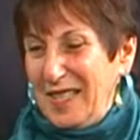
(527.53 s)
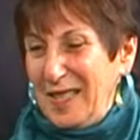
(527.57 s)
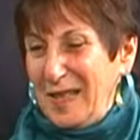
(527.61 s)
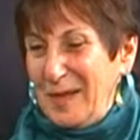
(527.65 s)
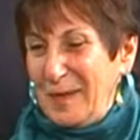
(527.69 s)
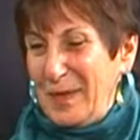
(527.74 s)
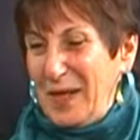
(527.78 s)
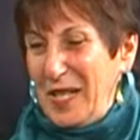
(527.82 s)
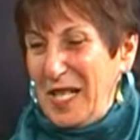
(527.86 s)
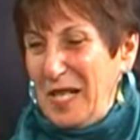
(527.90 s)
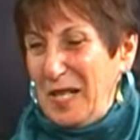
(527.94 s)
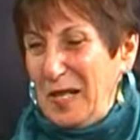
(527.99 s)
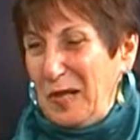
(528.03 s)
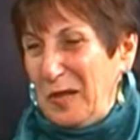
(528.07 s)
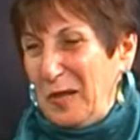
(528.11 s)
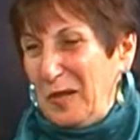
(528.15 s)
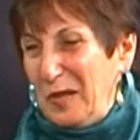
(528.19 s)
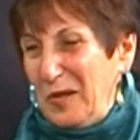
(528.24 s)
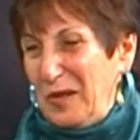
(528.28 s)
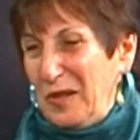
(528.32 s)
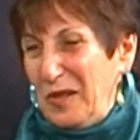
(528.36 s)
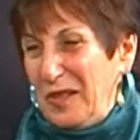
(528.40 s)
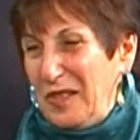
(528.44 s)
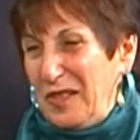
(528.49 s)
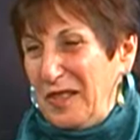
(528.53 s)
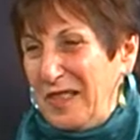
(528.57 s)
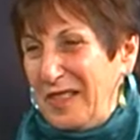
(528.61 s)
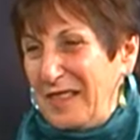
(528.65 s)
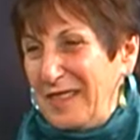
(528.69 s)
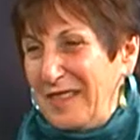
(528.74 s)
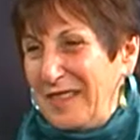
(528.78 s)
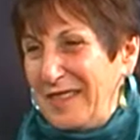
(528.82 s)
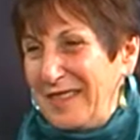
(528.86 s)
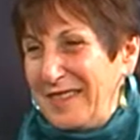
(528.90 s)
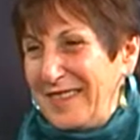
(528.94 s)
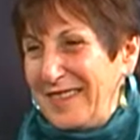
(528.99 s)
being good
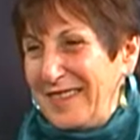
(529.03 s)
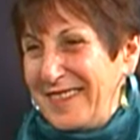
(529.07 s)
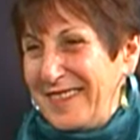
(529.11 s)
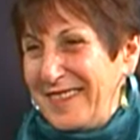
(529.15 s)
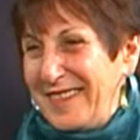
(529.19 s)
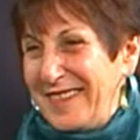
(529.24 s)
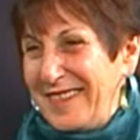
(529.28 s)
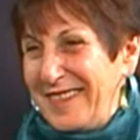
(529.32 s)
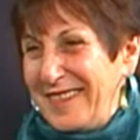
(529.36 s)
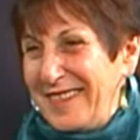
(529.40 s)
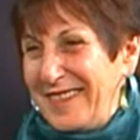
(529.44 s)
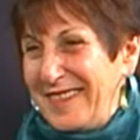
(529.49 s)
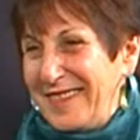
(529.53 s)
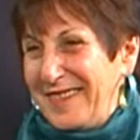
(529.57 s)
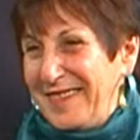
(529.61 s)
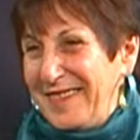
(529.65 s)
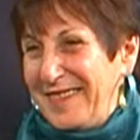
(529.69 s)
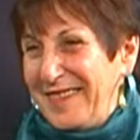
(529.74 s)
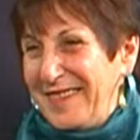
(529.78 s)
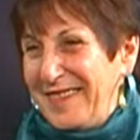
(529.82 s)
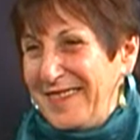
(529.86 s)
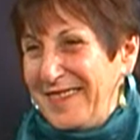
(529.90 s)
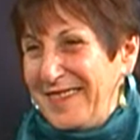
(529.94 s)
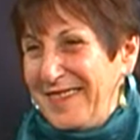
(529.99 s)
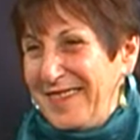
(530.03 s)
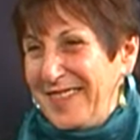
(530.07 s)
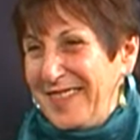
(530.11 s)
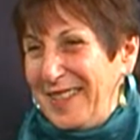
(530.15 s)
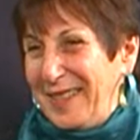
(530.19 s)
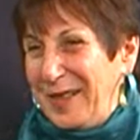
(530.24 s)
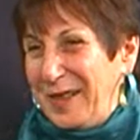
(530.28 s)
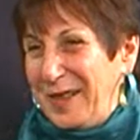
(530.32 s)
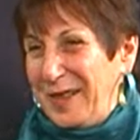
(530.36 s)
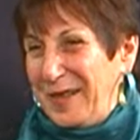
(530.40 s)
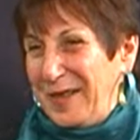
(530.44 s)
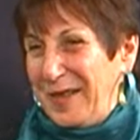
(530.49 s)
and, you
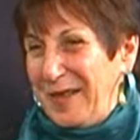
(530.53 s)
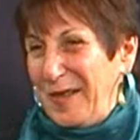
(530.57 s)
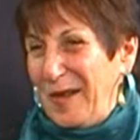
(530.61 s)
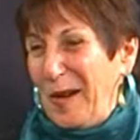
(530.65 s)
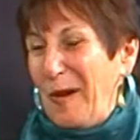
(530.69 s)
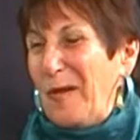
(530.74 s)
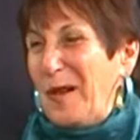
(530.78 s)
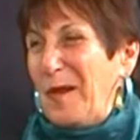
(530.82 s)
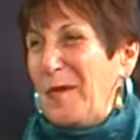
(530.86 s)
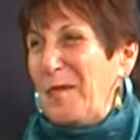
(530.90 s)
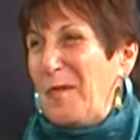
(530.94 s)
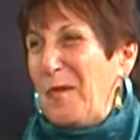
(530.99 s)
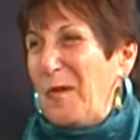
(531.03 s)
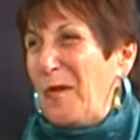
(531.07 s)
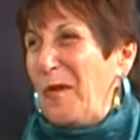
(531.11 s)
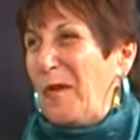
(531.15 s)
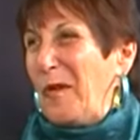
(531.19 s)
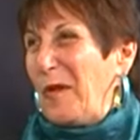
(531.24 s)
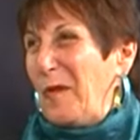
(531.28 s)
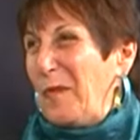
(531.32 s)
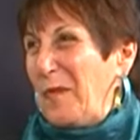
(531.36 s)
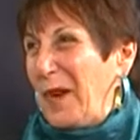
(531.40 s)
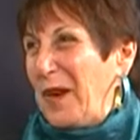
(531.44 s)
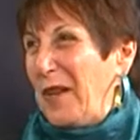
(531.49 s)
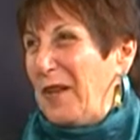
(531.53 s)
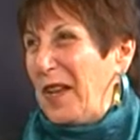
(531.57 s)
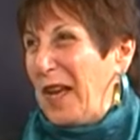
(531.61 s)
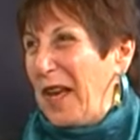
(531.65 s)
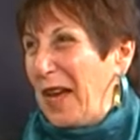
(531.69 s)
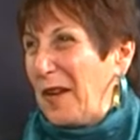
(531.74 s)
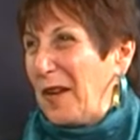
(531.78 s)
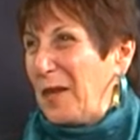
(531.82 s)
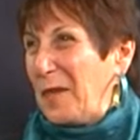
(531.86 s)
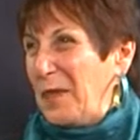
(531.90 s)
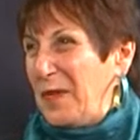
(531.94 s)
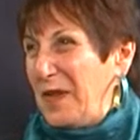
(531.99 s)
know, knowing more about
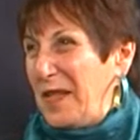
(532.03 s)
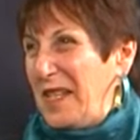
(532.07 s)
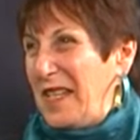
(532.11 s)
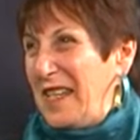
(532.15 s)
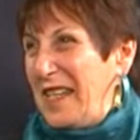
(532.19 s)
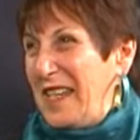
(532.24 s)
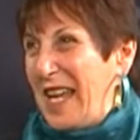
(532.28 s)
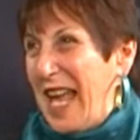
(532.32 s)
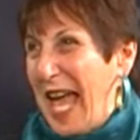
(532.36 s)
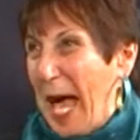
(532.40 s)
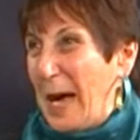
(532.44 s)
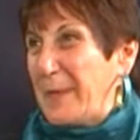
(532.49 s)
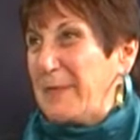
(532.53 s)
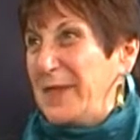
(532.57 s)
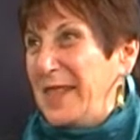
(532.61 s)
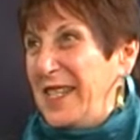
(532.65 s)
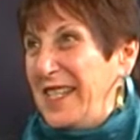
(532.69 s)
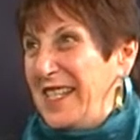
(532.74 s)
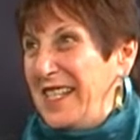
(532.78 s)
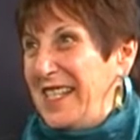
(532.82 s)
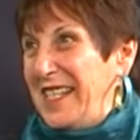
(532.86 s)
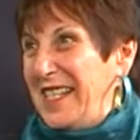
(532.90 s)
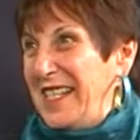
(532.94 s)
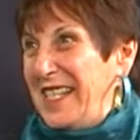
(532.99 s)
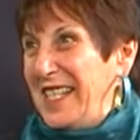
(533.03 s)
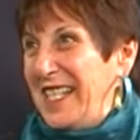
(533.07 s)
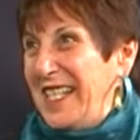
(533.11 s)
how to be happy.